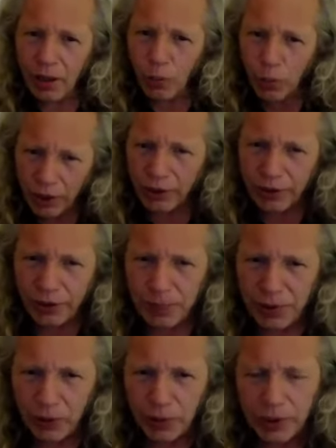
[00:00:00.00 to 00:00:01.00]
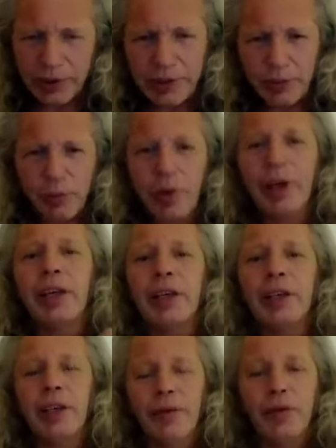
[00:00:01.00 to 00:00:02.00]
One of the bigwigs said,
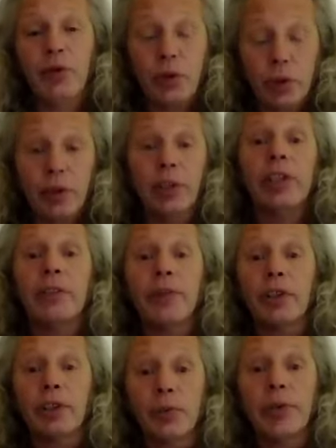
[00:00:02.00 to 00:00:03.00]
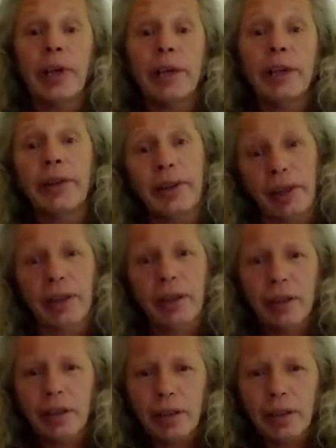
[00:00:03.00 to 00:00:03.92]
Ray, if you could leave us with anything,